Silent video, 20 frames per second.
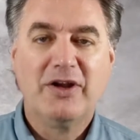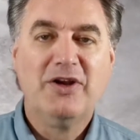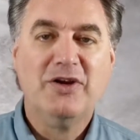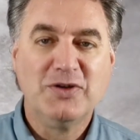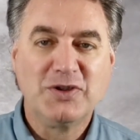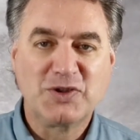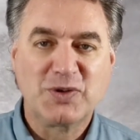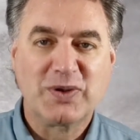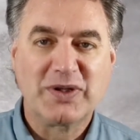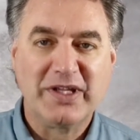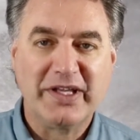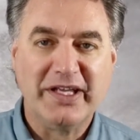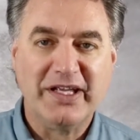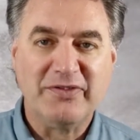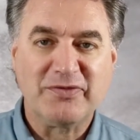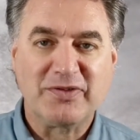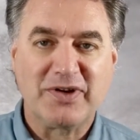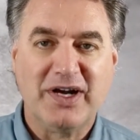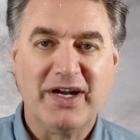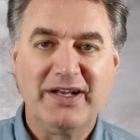Huge
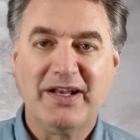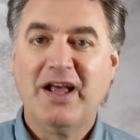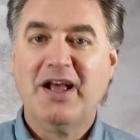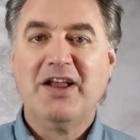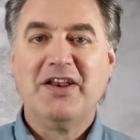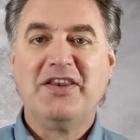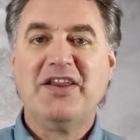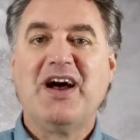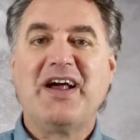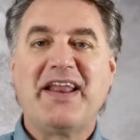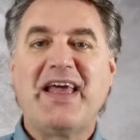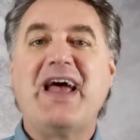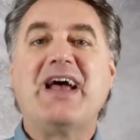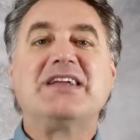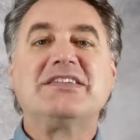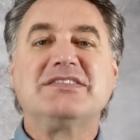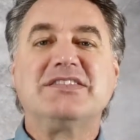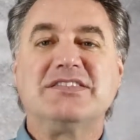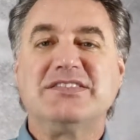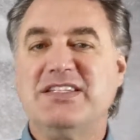relief, right? Not
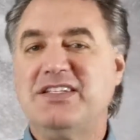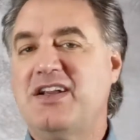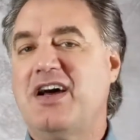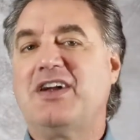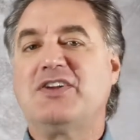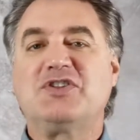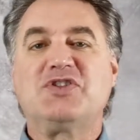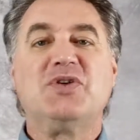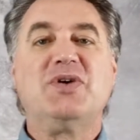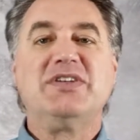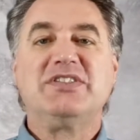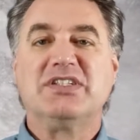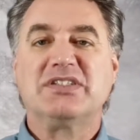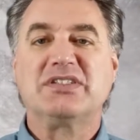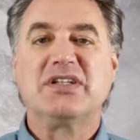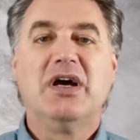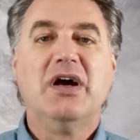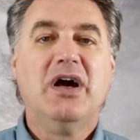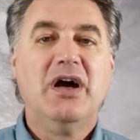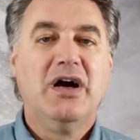ecstasy, not joy,
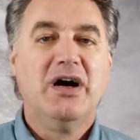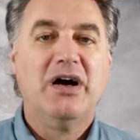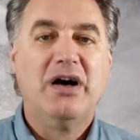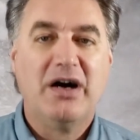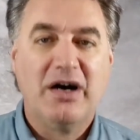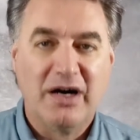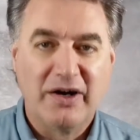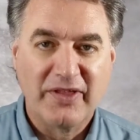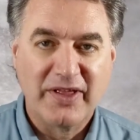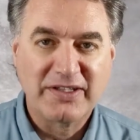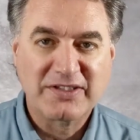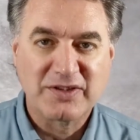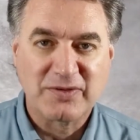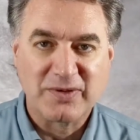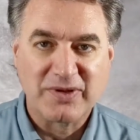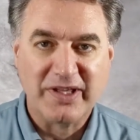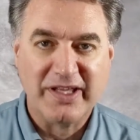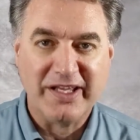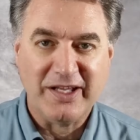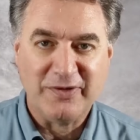just, oh, that's
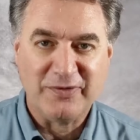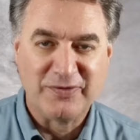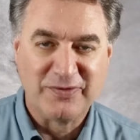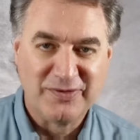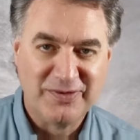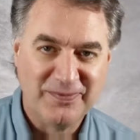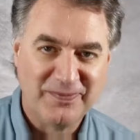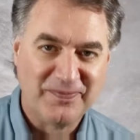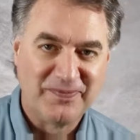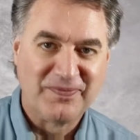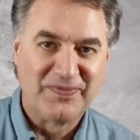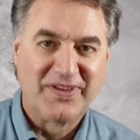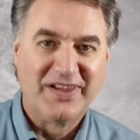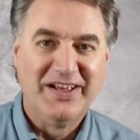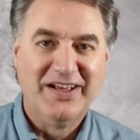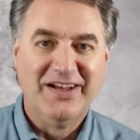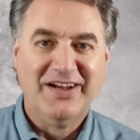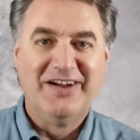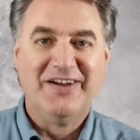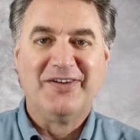a relief.
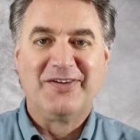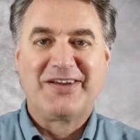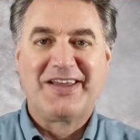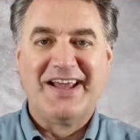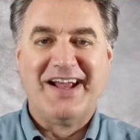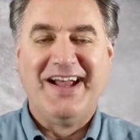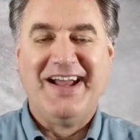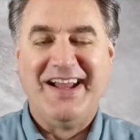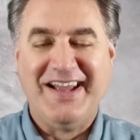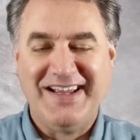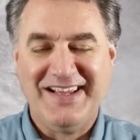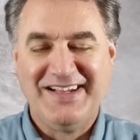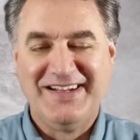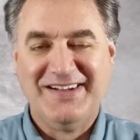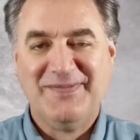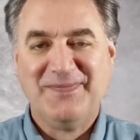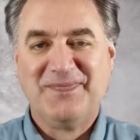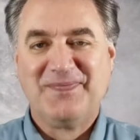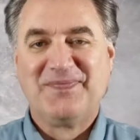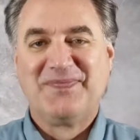Okay?
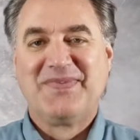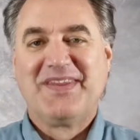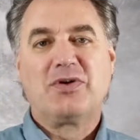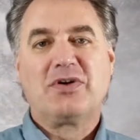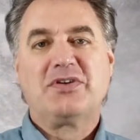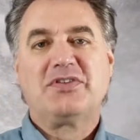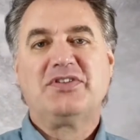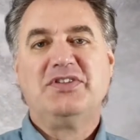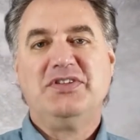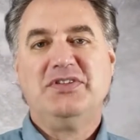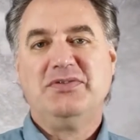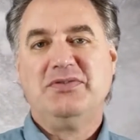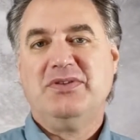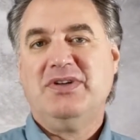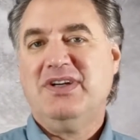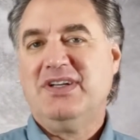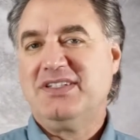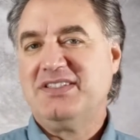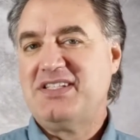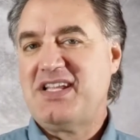In order
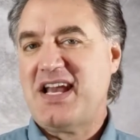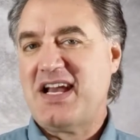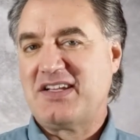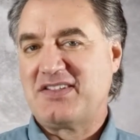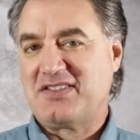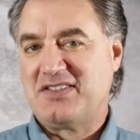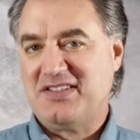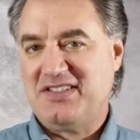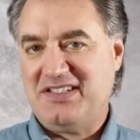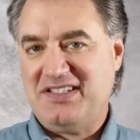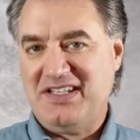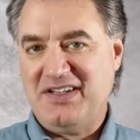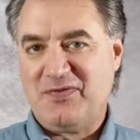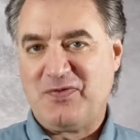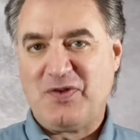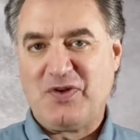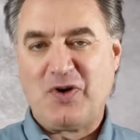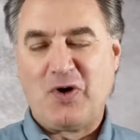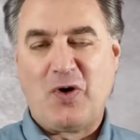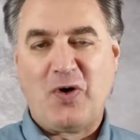to test
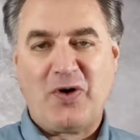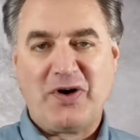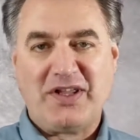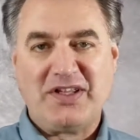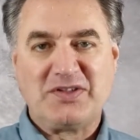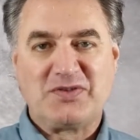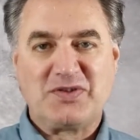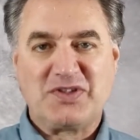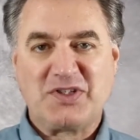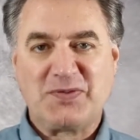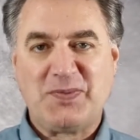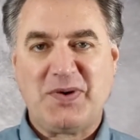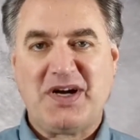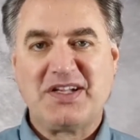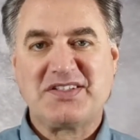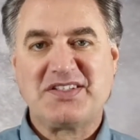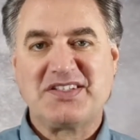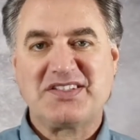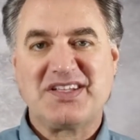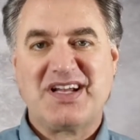different audience
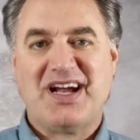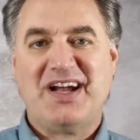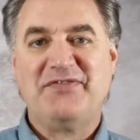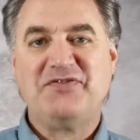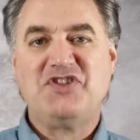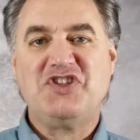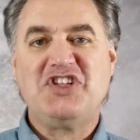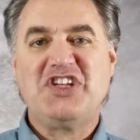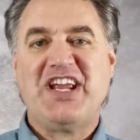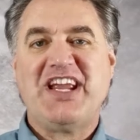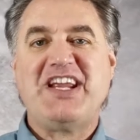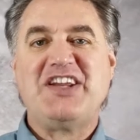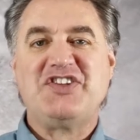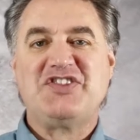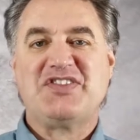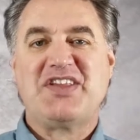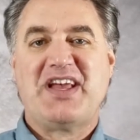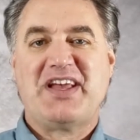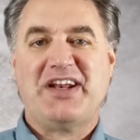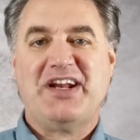responses, I've
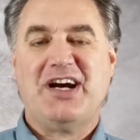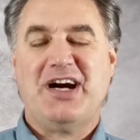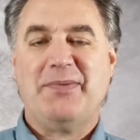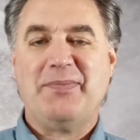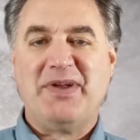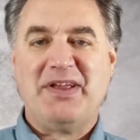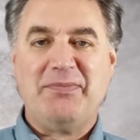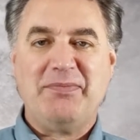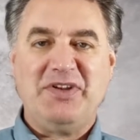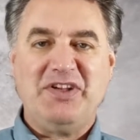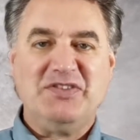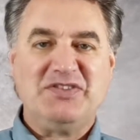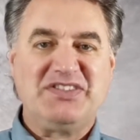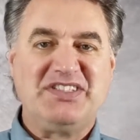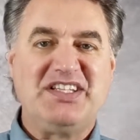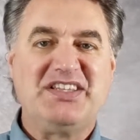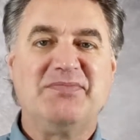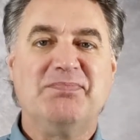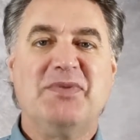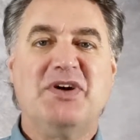changed that up, and you
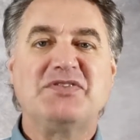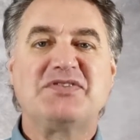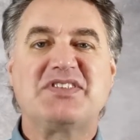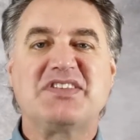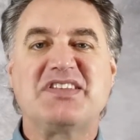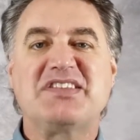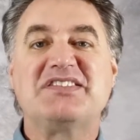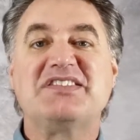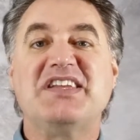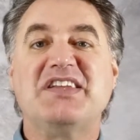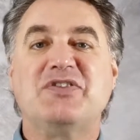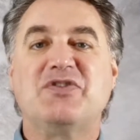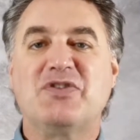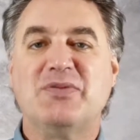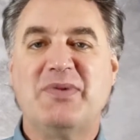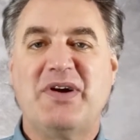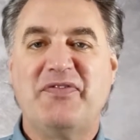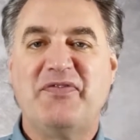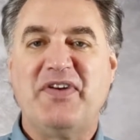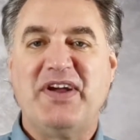see most of the scene
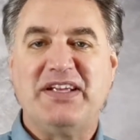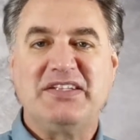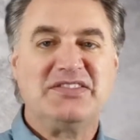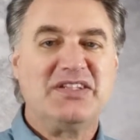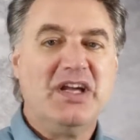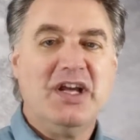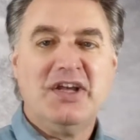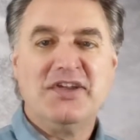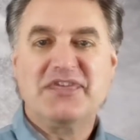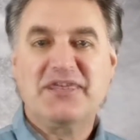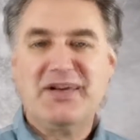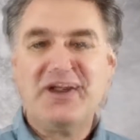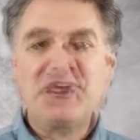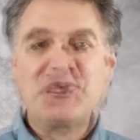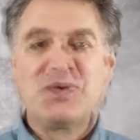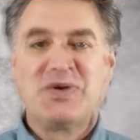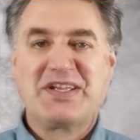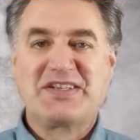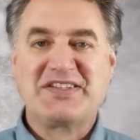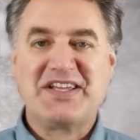through my face. So
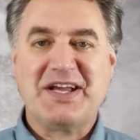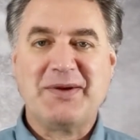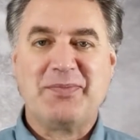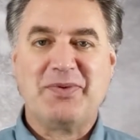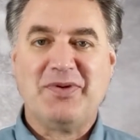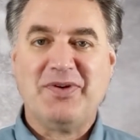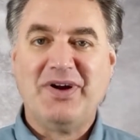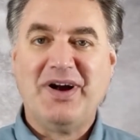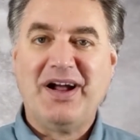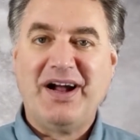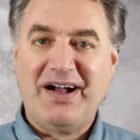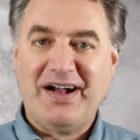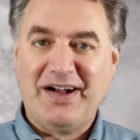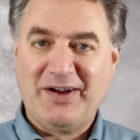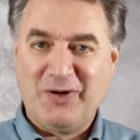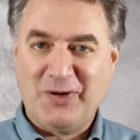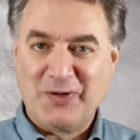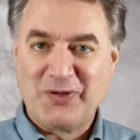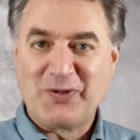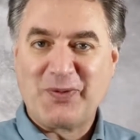here's one example.
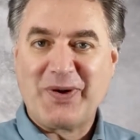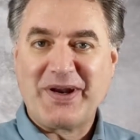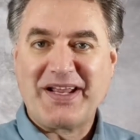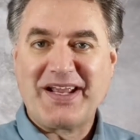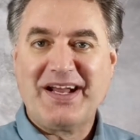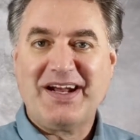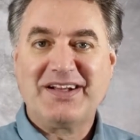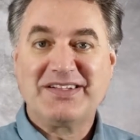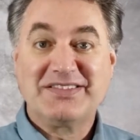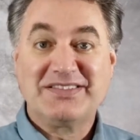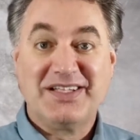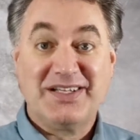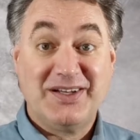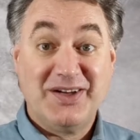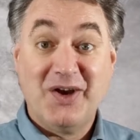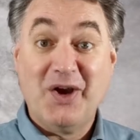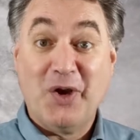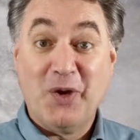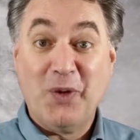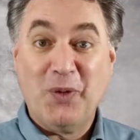Hold the ring out and
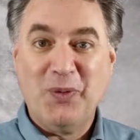say,